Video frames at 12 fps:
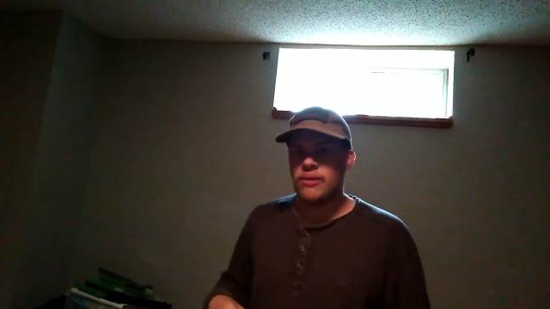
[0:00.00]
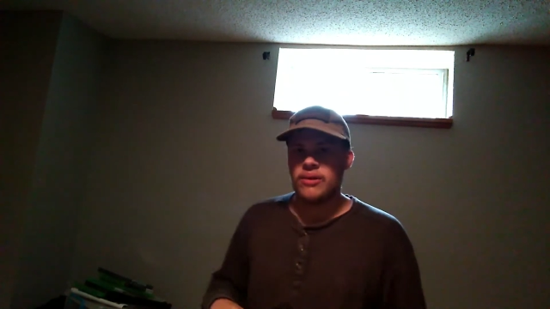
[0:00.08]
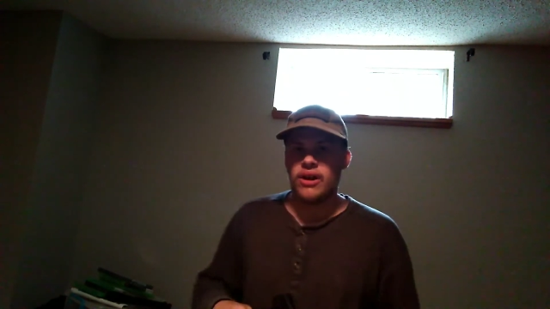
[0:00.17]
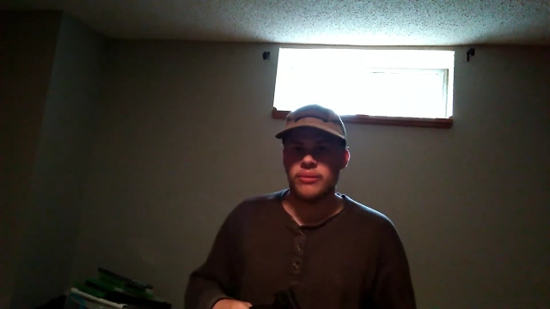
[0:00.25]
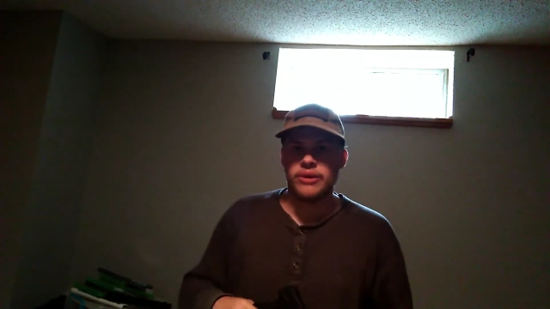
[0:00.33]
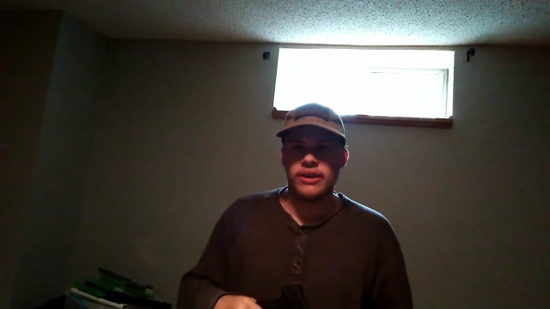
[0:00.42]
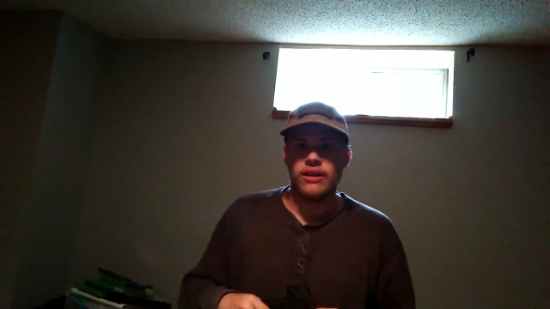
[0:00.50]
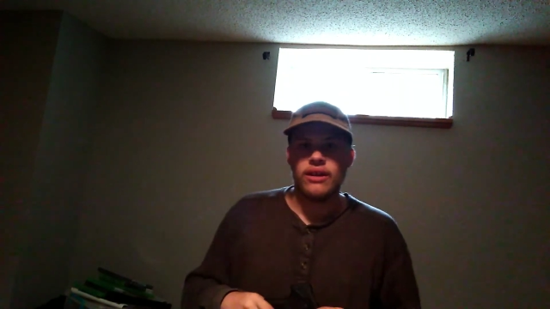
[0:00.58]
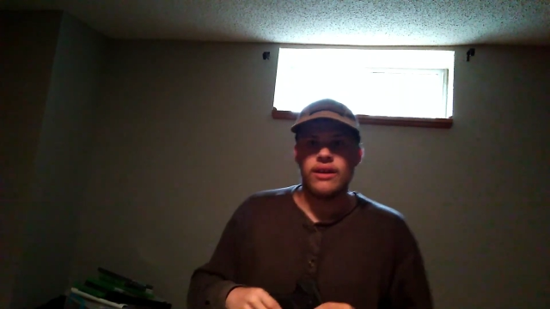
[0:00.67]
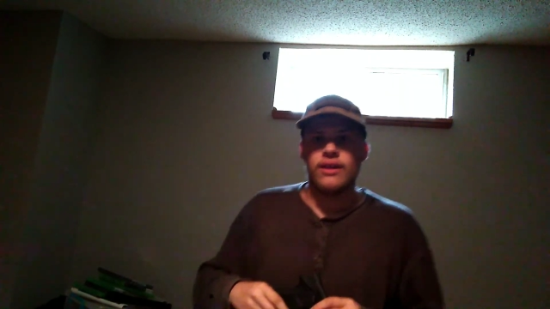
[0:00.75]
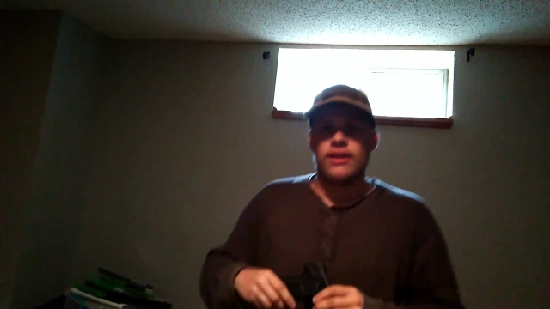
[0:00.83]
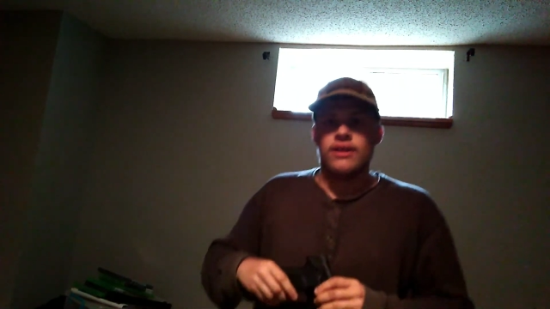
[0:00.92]
it on me.
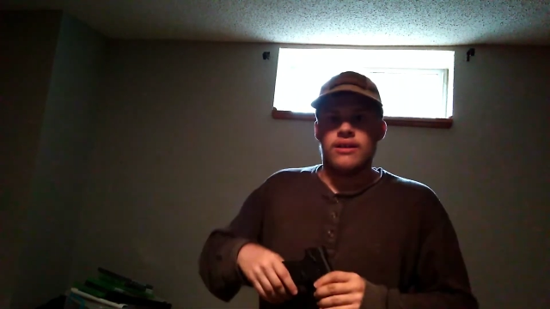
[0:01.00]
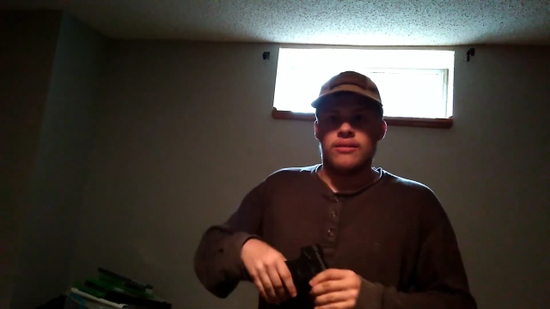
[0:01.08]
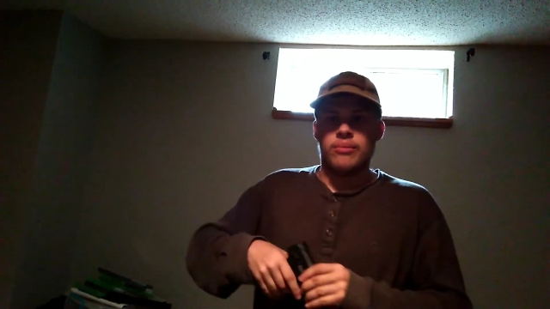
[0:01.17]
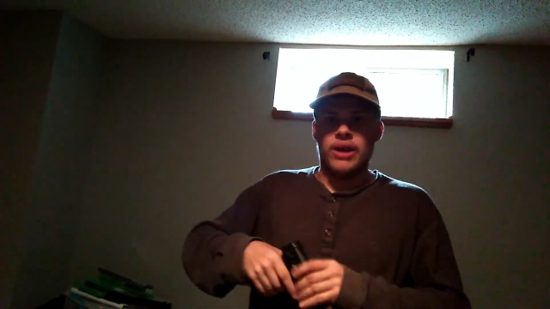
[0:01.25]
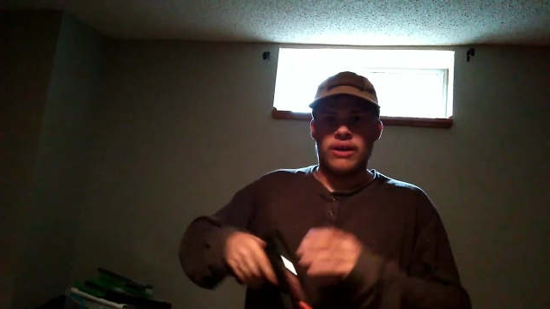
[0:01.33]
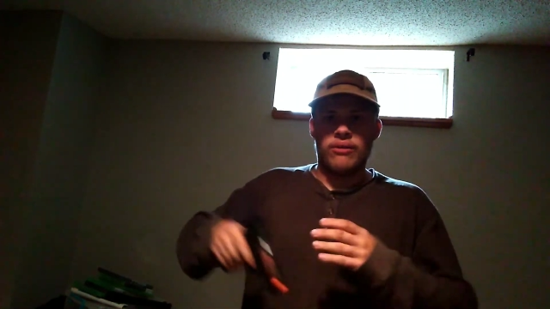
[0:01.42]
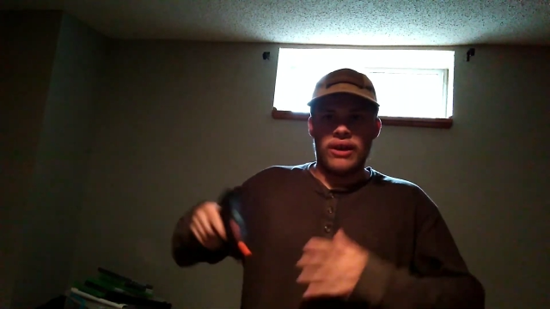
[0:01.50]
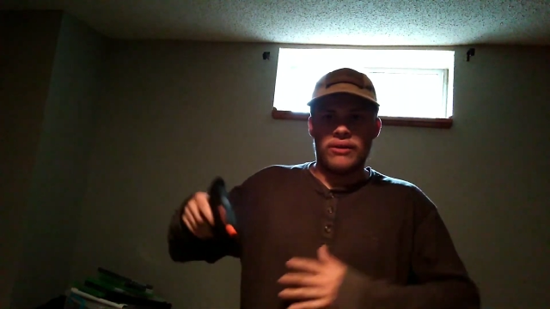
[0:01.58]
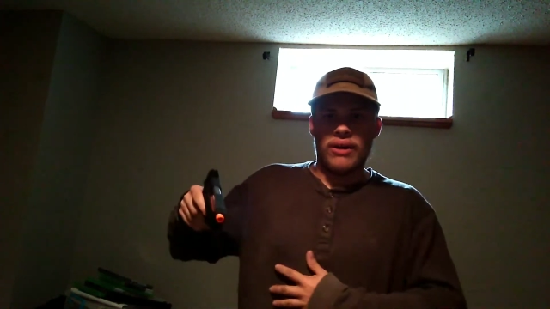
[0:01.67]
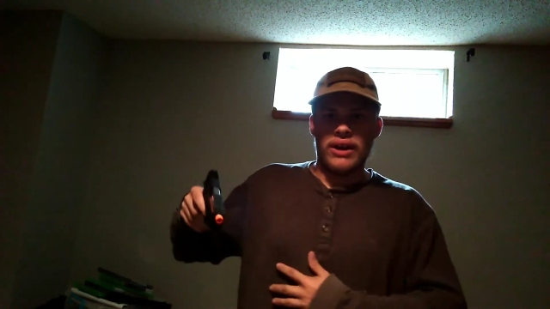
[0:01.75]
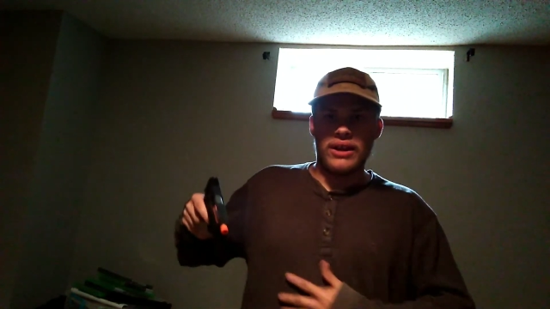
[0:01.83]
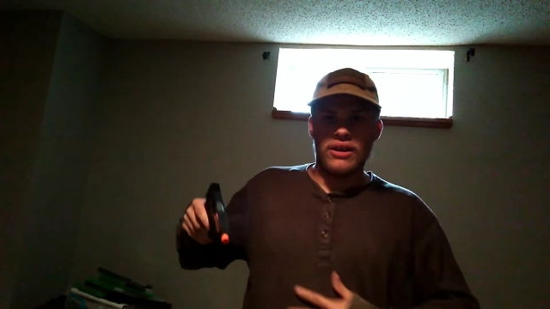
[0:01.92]
But
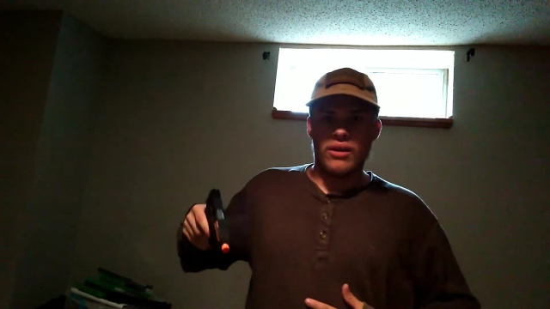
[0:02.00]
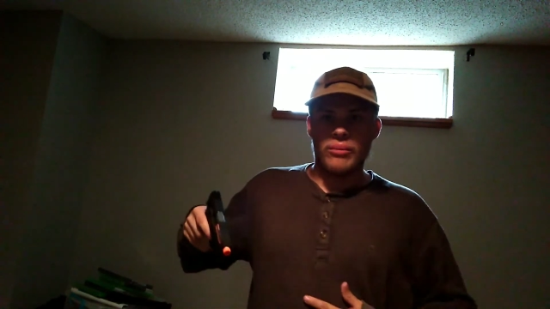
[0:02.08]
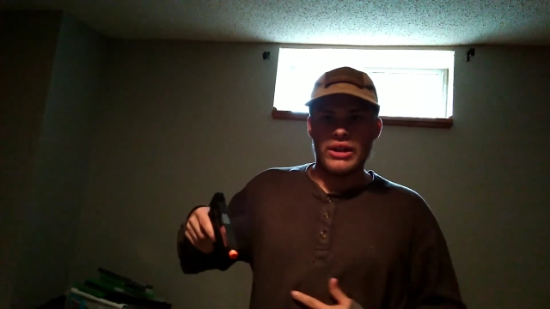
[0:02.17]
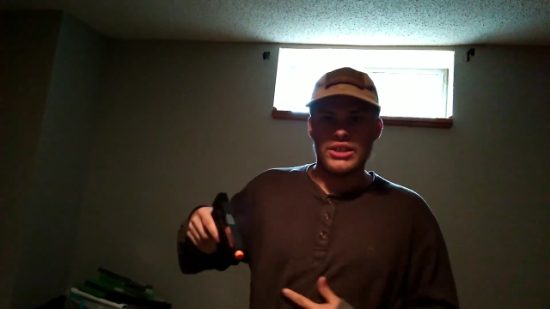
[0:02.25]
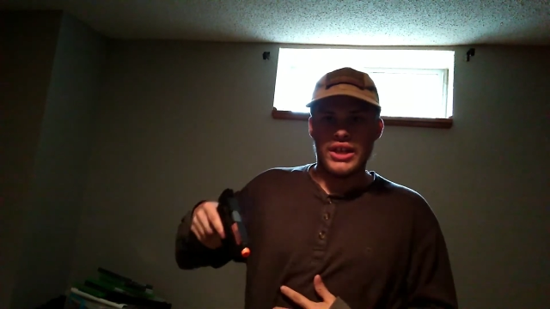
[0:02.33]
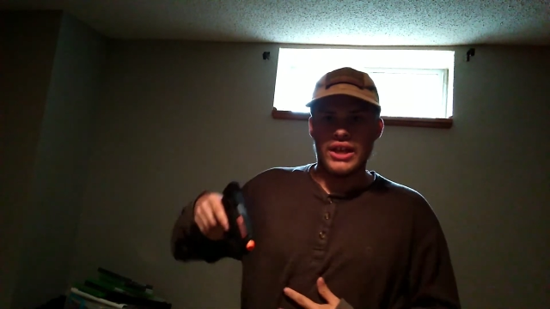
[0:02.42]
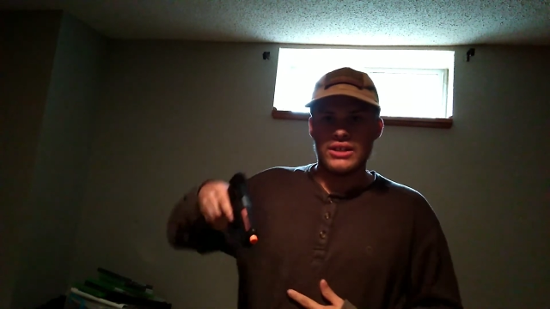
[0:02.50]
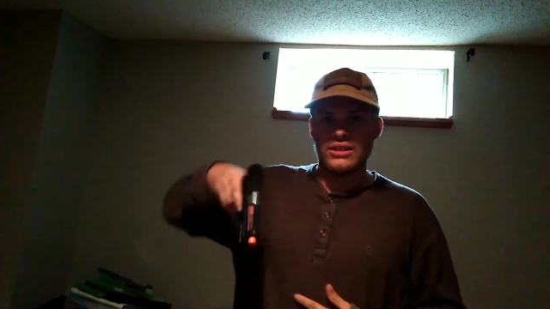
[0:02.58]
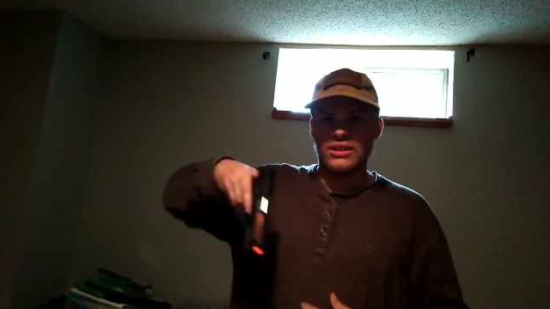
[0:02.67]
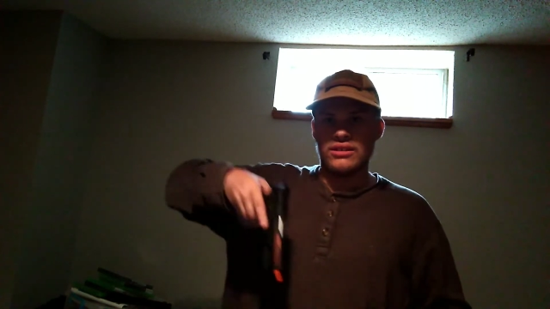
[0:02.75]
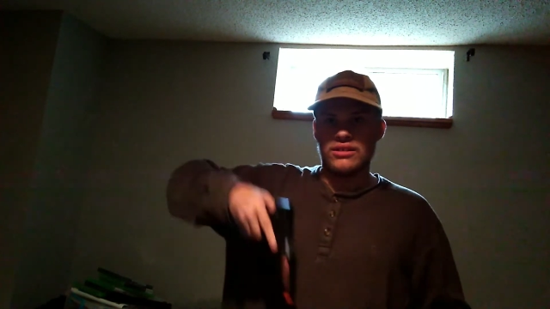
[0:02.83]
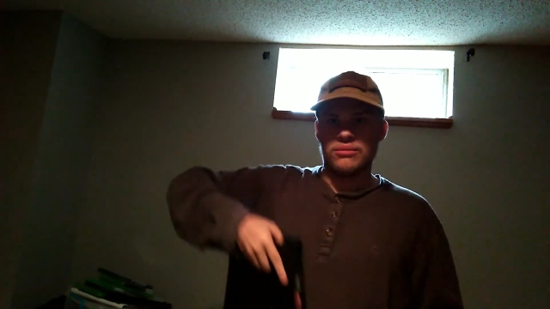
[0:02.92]
right here on my chest,
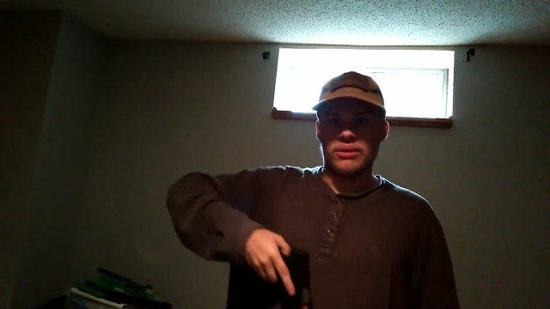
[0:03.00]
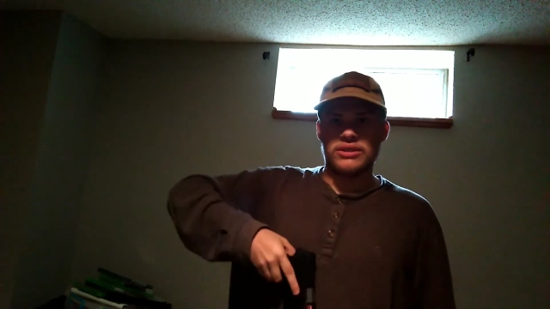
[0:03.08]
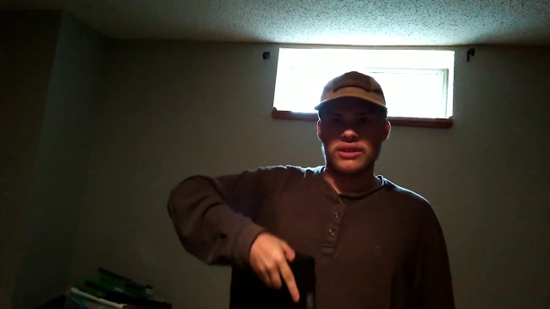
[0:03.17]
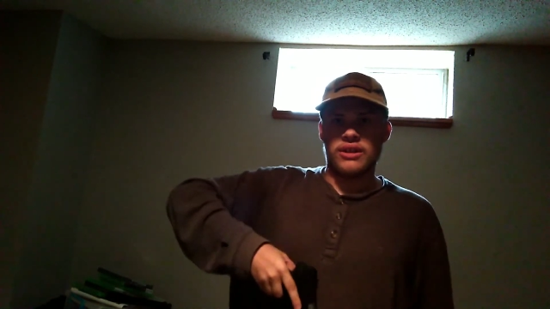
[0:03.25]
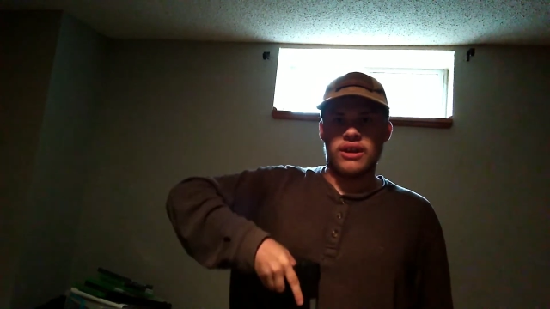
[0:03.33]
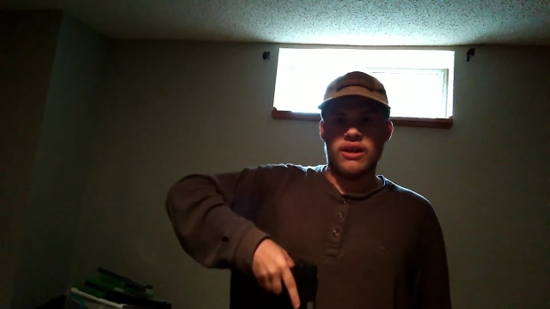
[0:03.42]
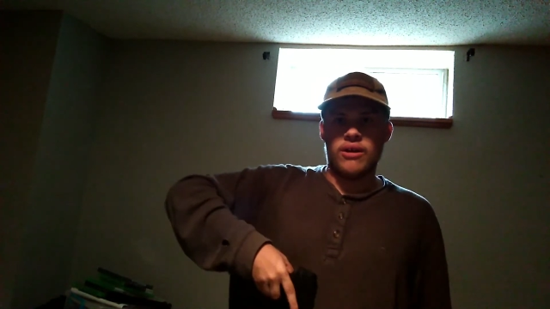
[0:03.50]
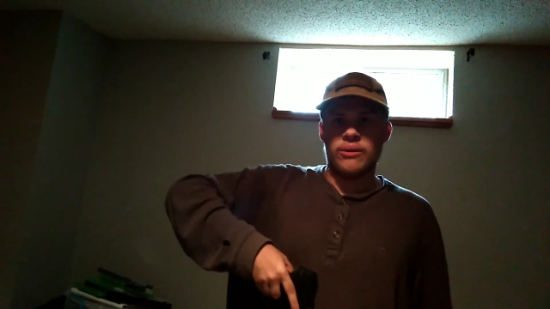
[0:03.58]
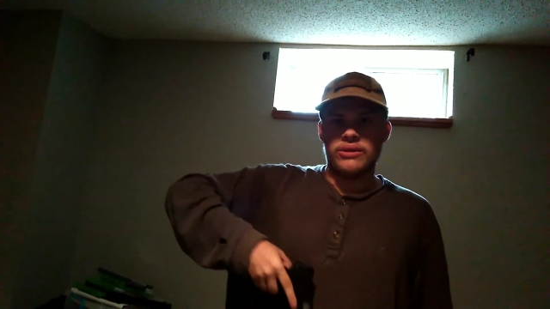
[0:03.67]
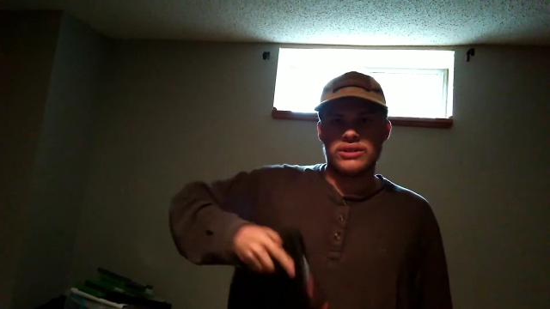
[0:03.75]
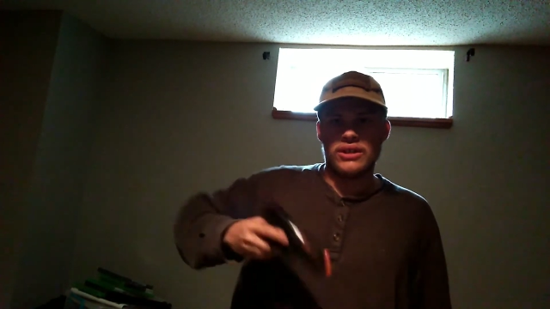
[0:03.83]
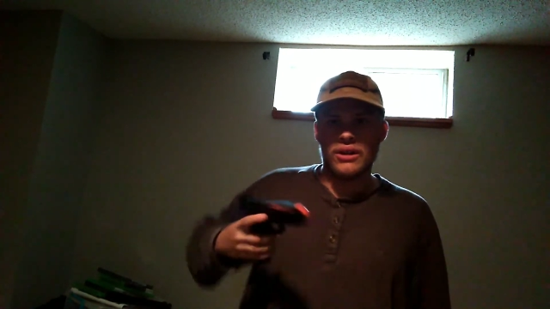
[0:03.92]
this is where it's going to go.
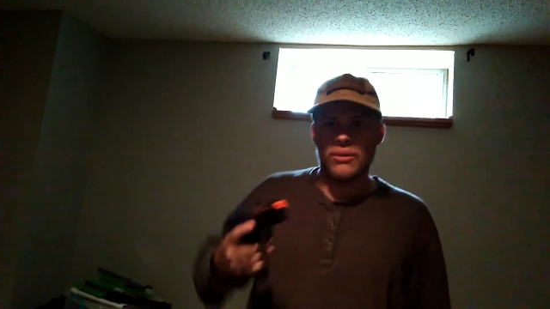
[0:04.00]
It's going to go